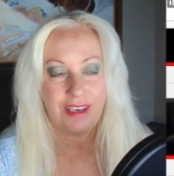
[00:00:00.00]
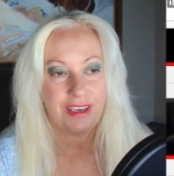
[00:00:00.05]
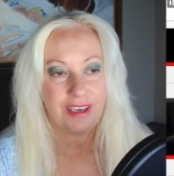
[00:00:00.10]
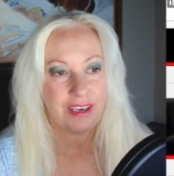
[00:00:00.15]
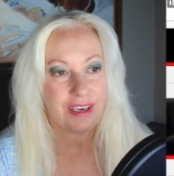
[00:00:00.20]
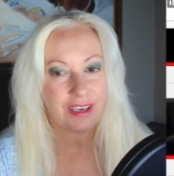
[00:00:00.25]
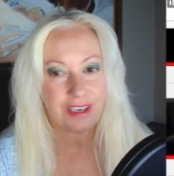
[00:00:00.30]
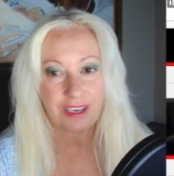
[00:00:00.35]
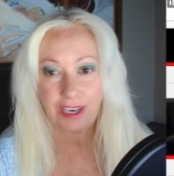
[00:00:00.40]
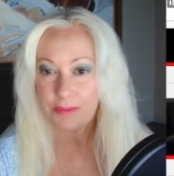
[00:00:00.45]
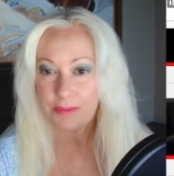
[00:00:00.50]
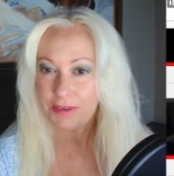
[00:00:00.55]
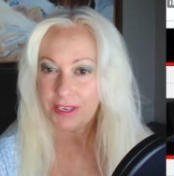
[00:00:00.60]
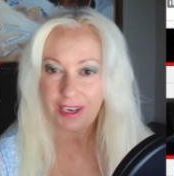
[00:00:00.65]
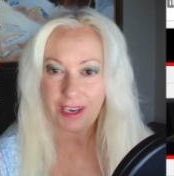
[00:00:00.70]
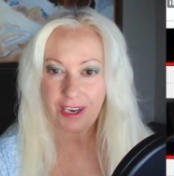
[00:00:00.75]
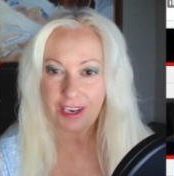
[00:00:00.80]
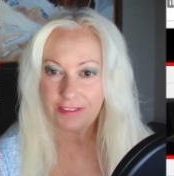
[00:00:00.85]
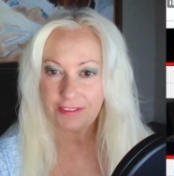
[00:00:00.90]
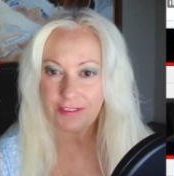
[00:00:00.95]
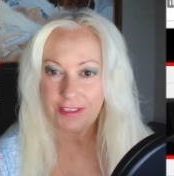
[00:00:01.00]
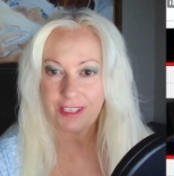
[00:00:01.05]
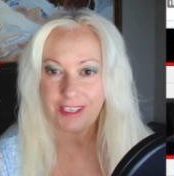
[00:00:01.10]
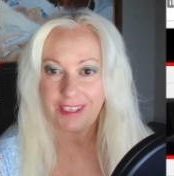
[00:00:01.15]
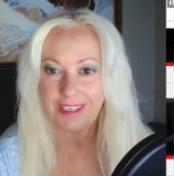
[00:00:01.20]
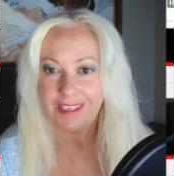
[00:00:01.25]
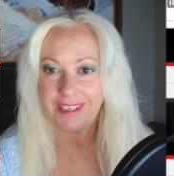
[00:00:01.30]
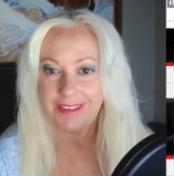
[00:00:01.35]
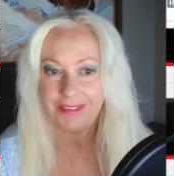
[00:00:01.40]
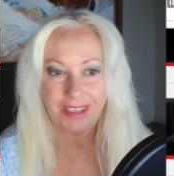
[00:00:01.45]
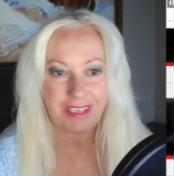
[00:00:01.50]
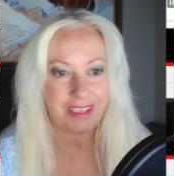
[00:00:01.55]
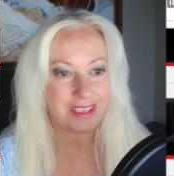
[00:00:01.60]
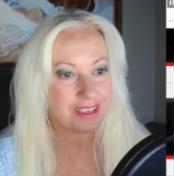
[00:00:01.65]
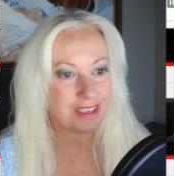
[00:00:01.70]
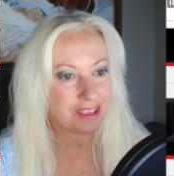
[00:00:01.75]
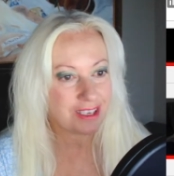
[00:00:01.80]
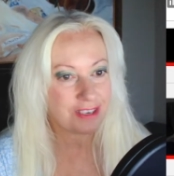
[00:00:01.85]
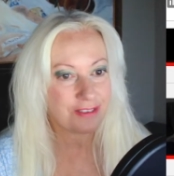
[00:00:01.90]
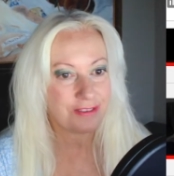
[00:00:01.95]
a cup of coffee and
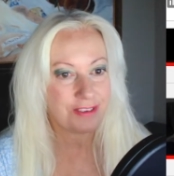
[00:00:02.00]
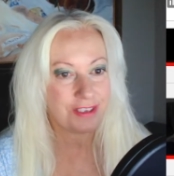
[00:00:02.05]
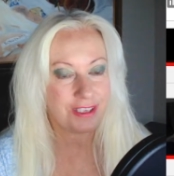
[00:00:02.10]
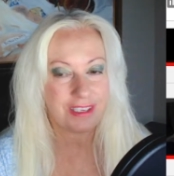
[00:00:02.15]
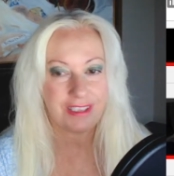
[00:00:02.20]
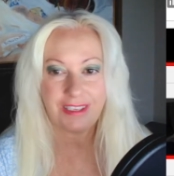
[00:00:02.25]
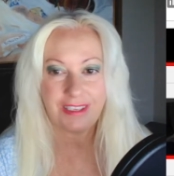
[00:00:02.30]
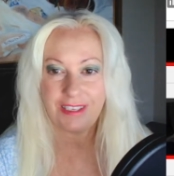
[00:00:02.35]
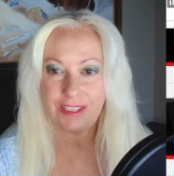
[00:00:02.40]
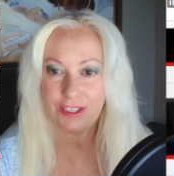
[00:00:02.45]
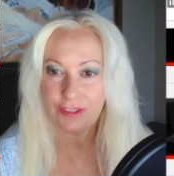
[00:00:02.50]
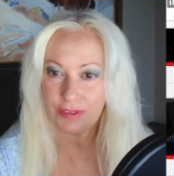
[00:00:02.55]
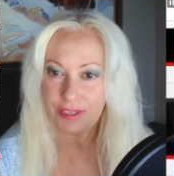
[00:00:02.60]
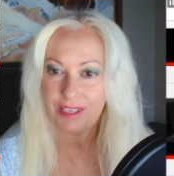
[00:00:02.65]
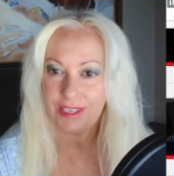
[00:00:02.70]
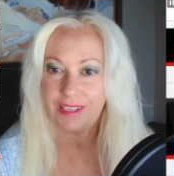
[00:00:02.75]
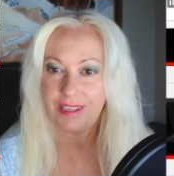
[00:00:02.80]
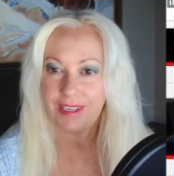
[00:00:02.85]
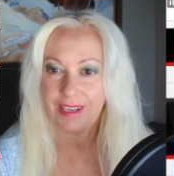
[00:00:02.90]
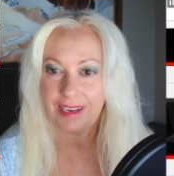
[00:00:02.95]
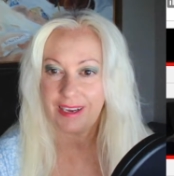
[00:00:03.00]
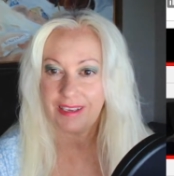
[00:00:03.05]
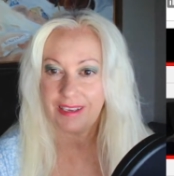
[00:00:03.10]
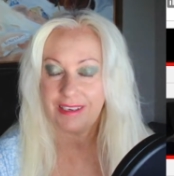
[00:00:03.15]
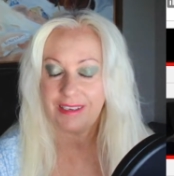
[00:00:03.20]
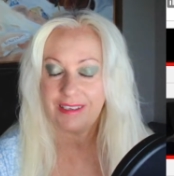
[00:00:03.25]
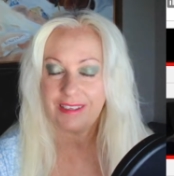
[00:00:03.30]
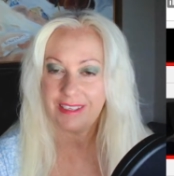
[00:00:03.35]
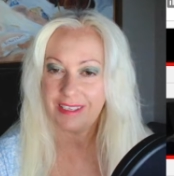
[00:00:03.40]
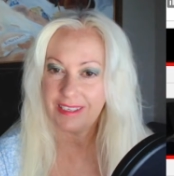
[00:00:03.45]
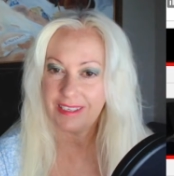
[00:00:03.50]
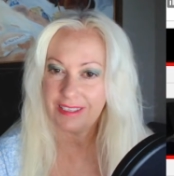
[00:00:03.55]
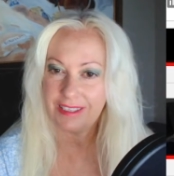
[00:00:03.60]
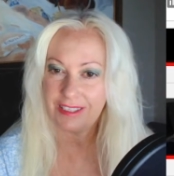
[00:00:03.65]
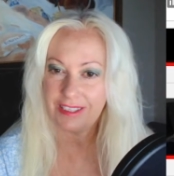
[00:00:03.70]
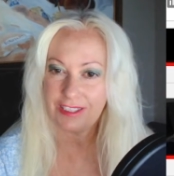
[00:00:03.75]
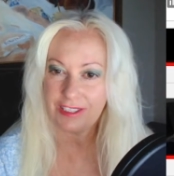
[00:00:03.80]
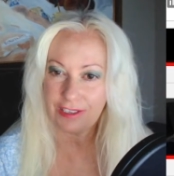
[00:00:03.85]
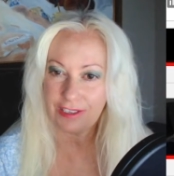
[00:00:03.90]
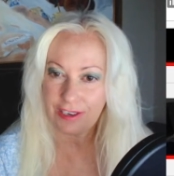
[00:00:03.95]
making coffee and then drinking that
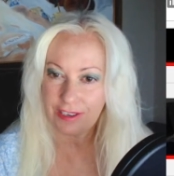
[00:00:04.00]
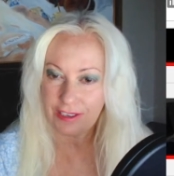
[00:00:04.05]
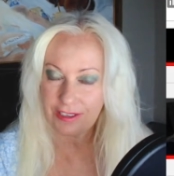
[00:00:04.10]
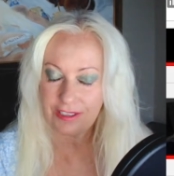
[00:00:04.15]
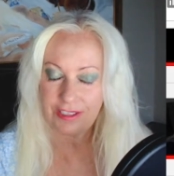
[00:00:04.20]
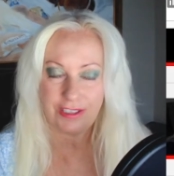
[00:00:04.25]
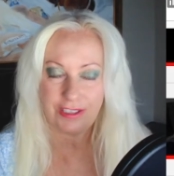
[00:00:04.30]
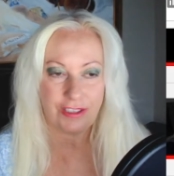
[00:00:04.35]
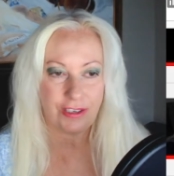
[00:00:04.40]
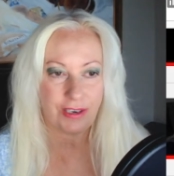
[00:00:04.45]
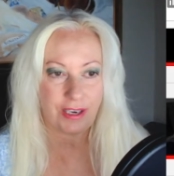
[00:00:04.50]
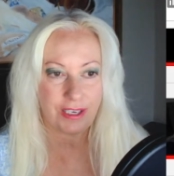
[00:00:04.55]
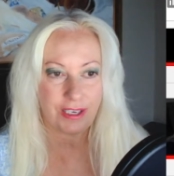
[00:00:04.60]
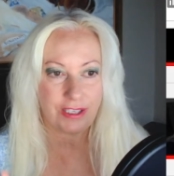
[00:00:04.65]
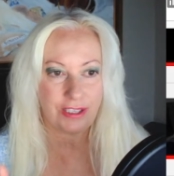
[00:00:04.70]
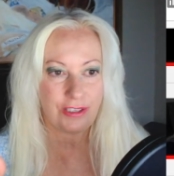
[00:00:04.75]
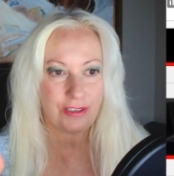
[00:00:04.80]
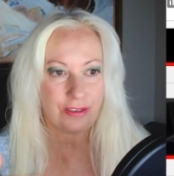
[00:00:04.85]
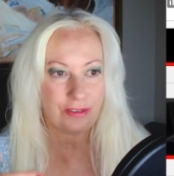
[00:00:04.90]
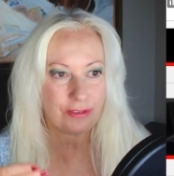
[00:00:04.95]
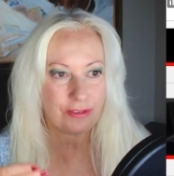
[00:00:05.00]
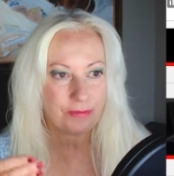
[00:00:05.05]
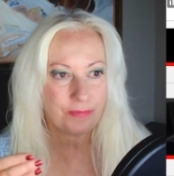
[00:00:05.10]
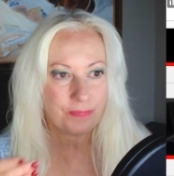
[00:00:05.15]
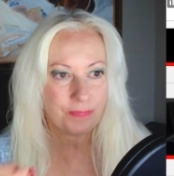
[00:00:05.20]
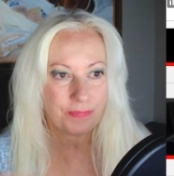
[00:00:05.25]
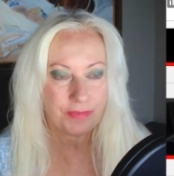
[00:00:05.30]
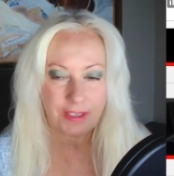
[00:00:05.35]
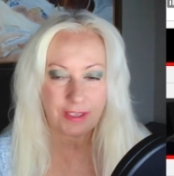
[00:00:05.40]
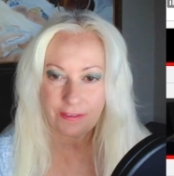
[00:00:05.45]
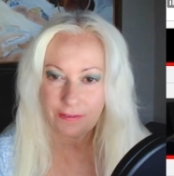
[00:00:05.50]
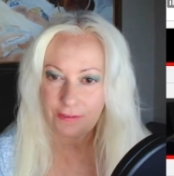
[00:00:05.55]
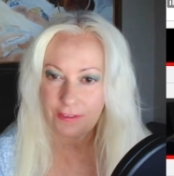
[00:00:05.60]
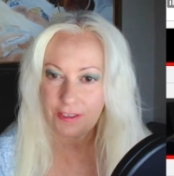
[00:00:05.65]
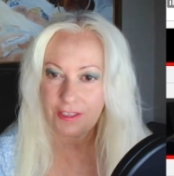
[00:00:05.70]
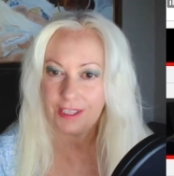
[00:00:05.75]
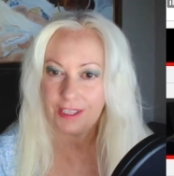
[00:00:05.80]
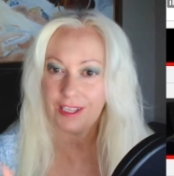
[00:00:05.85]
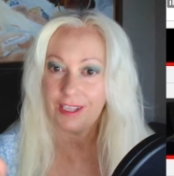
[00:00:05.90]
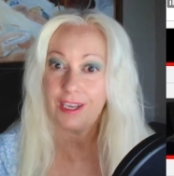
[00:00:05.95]
to start to try to
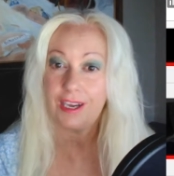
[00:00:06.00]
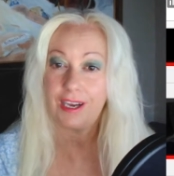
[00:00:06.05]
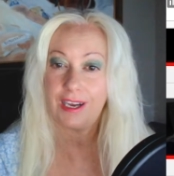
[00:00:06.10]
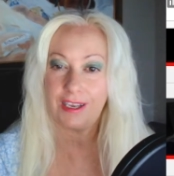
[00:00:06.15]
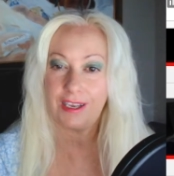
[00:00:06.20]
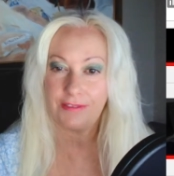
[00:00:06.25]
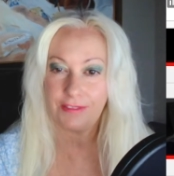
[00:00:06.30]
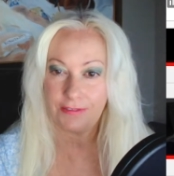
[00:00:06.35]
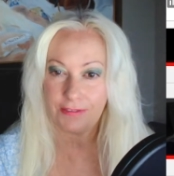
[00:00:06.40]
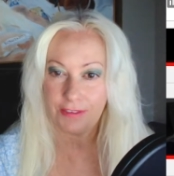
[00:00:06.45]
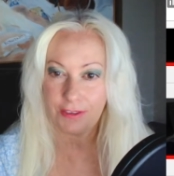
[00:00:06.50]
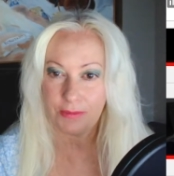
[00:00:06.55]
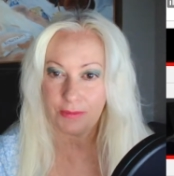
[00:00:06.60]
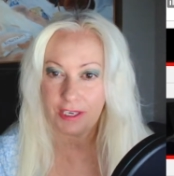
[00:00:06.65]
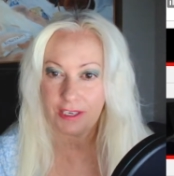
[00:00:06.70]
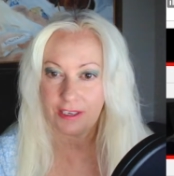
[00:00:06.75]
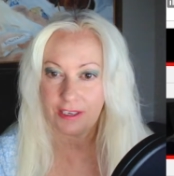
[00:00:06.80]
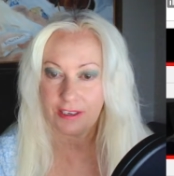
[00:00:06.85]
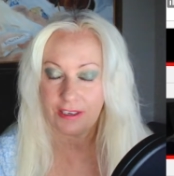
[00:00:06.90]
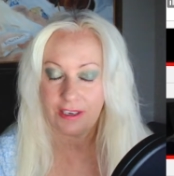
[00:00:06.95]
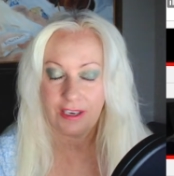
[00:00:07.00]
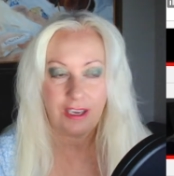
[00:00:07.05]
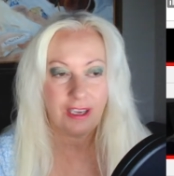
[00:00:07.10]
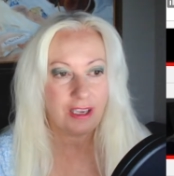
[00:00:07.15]
feel alive and feel better.